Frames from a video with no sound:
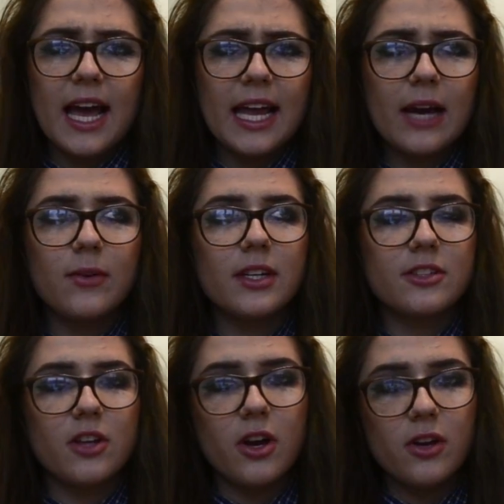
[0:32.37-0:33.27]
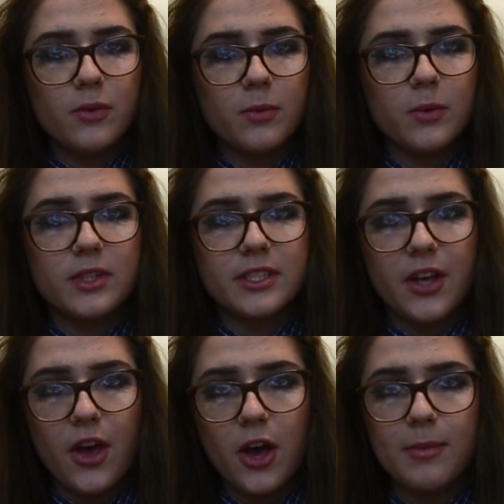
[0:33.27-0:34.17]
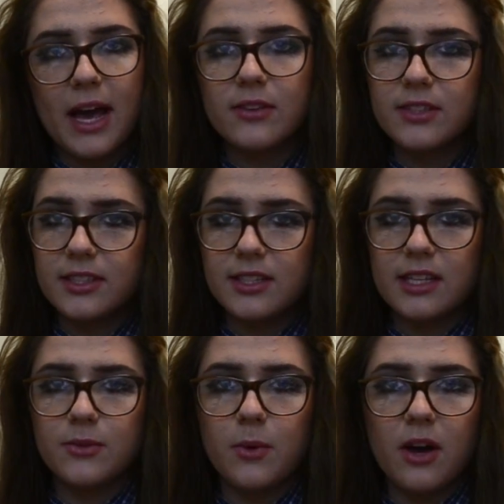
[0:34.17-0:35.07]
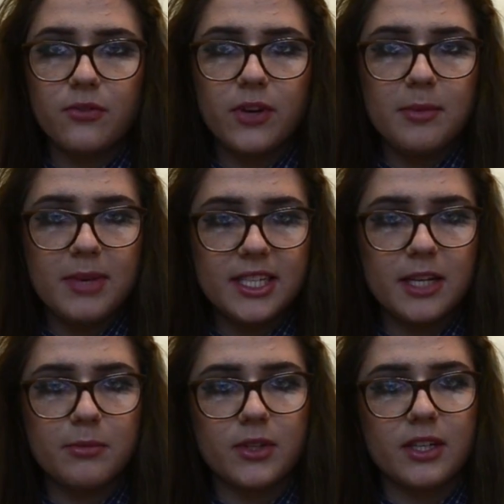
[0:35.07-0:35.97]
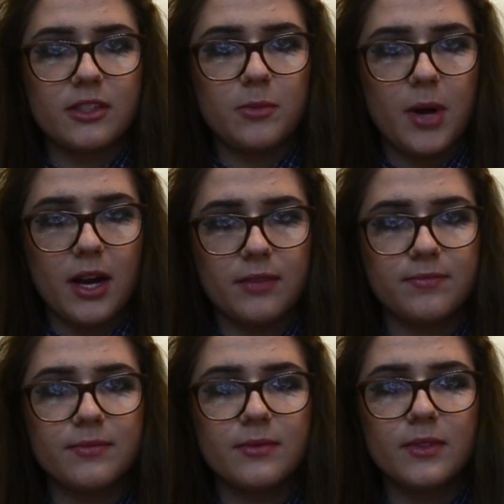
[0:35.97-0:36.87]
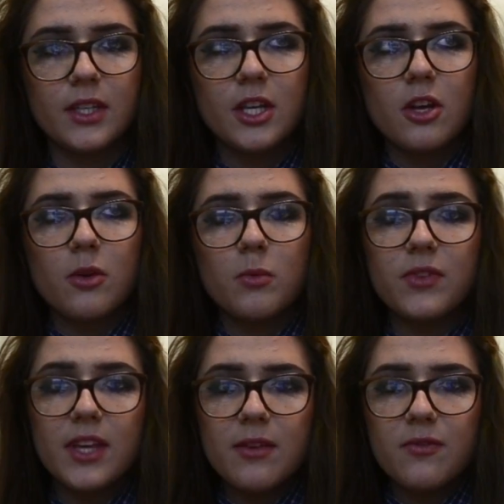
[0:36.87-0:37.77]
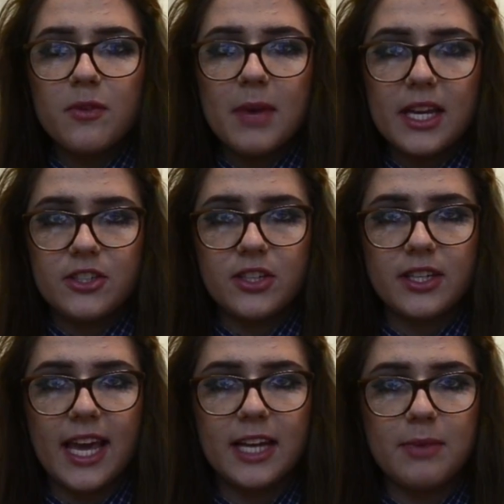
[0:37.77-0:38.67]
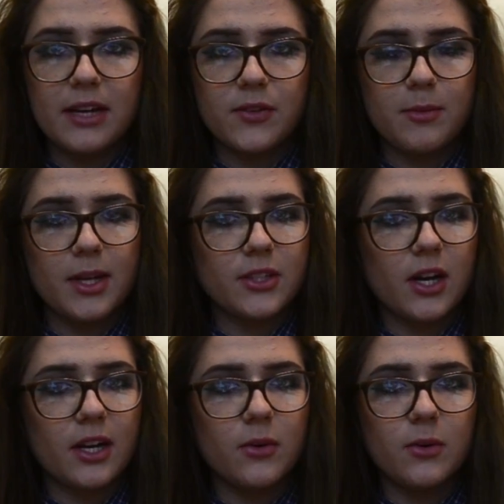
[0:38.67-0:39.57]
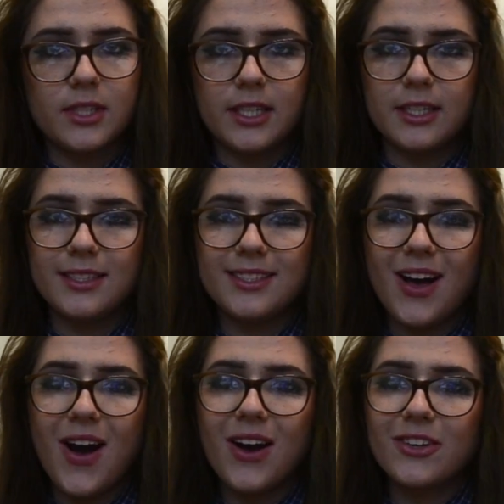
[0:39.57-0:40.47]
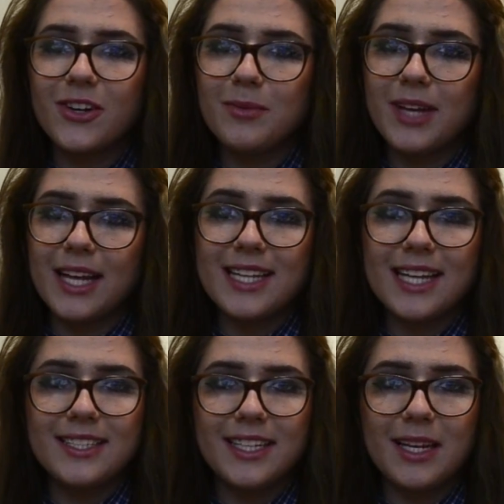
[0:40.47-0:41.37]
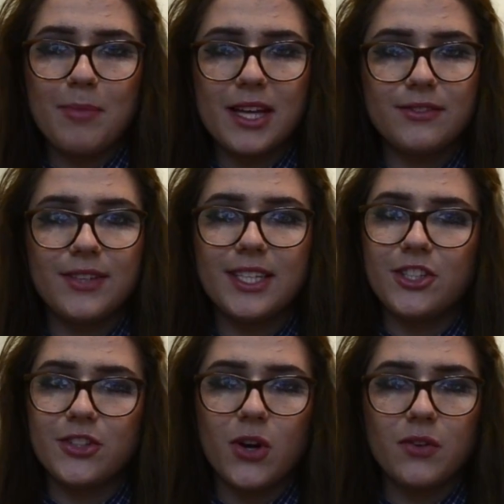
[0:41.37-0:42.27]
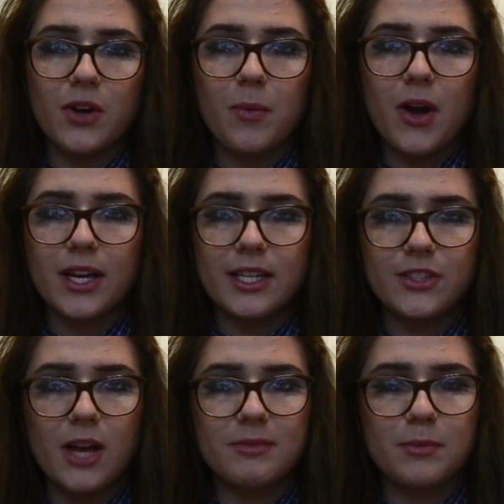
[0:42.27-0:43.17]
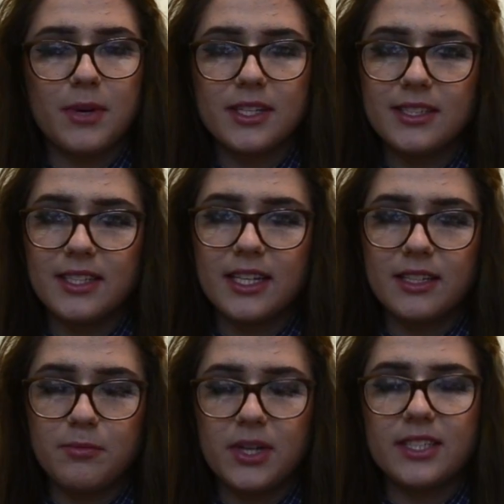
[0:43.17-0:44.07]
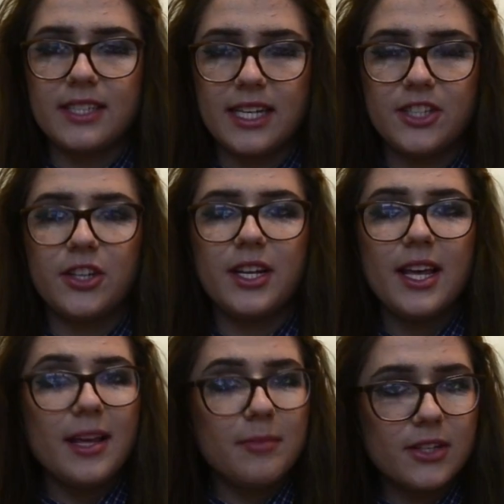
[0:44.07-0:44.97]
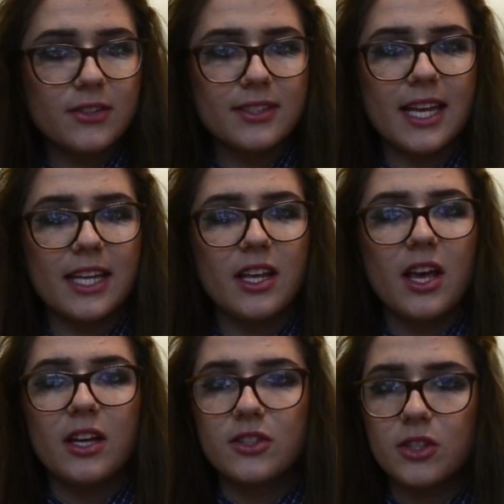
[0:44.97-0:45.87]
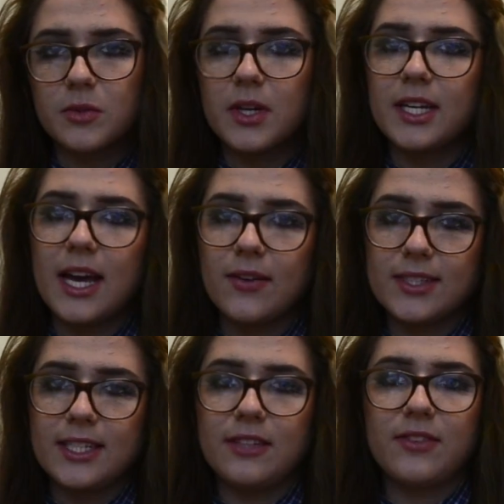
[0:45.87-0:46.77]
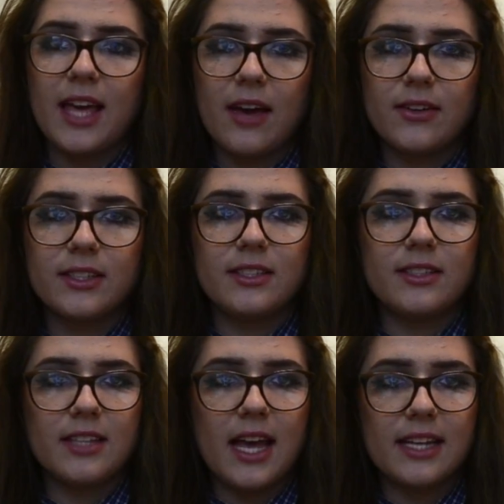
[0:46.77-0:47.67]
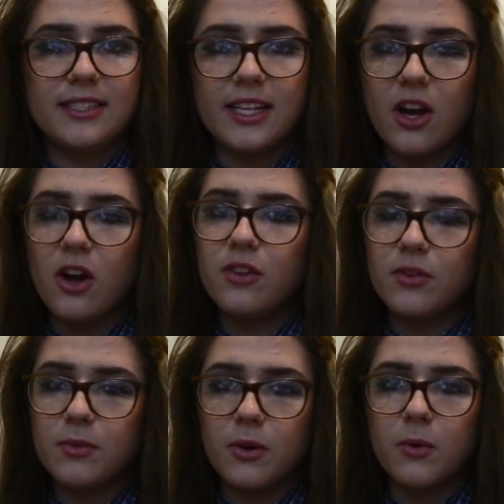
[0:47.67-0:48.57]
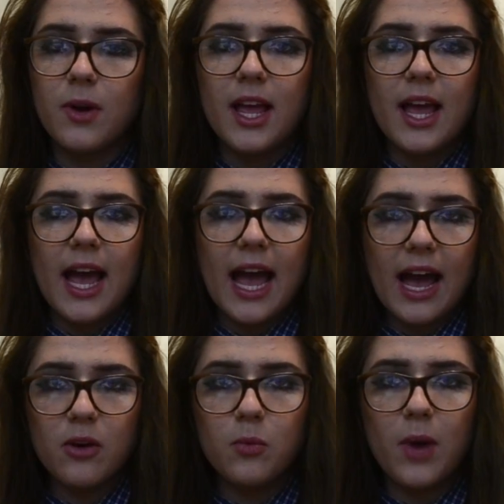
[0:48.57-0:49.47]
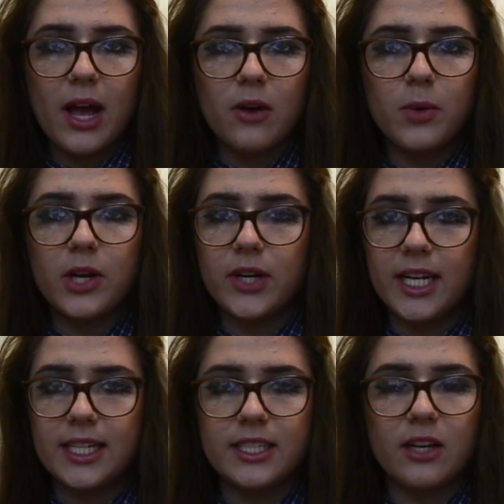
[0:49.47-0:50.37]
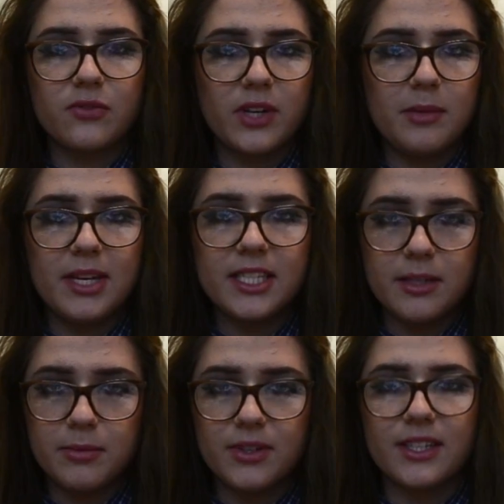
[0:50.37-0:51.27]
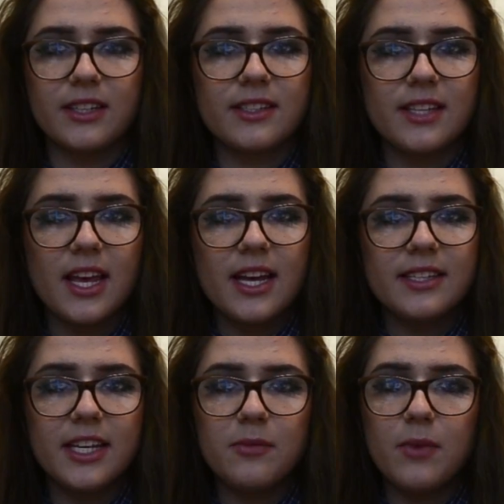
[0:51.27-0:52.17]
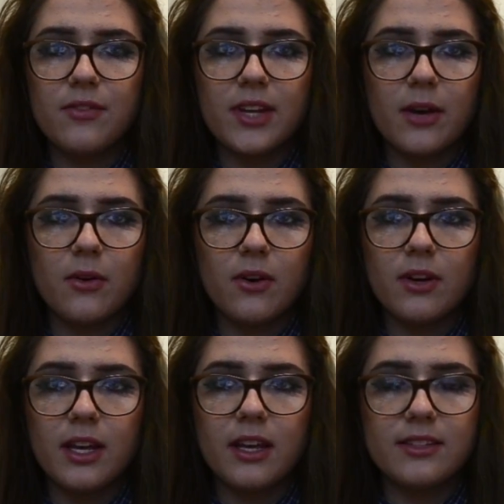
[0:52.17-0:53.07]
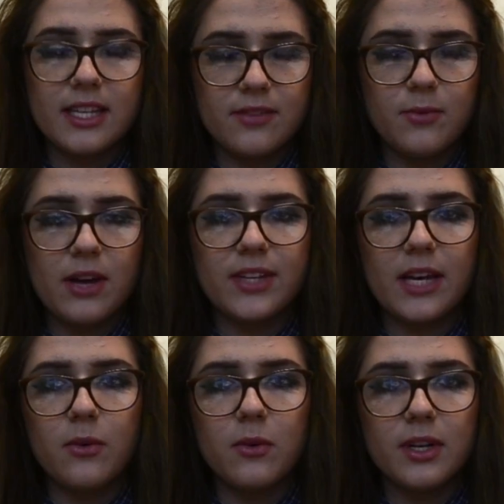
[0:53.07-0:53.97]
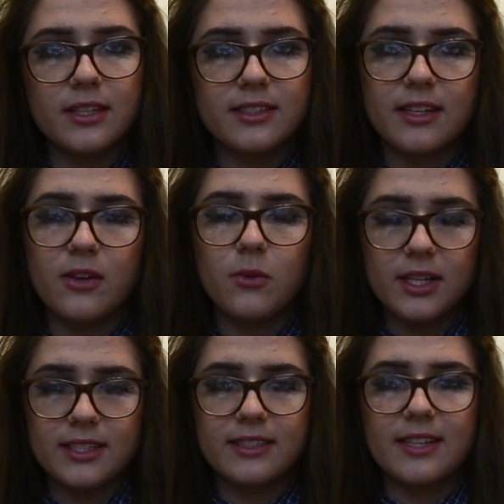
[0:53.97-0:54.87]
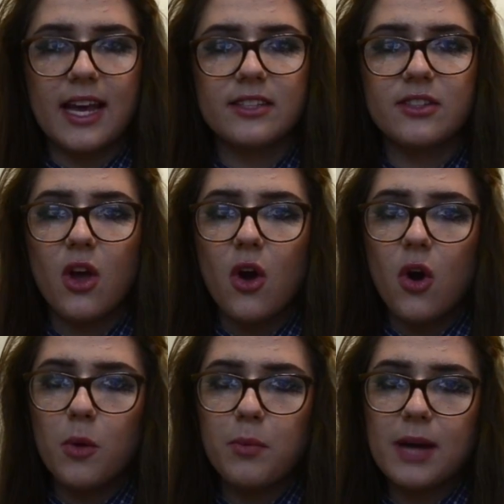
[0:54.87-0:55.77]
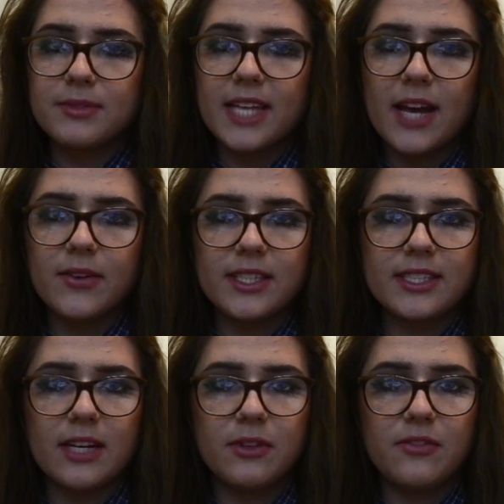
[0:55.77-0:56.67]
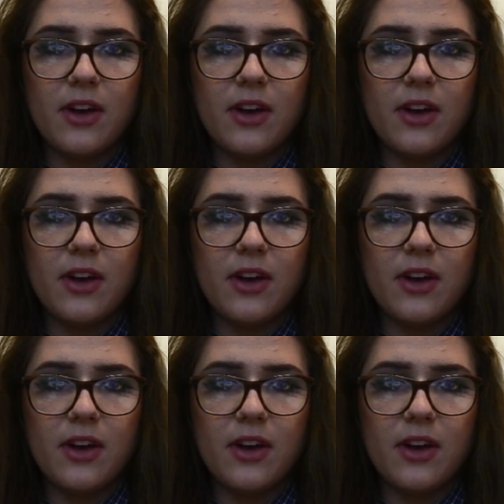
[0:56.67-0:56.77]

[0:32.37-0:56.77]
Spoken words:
allowing us to overall determine how successful our free media products were. With the information gained back from our target audience, our group can then see the best features of our work in terms of presentation, mise-en-scène, genre, narrative, characters, and see overall how well we created our free media products, seeing whether they were all a success, or perhaps areas that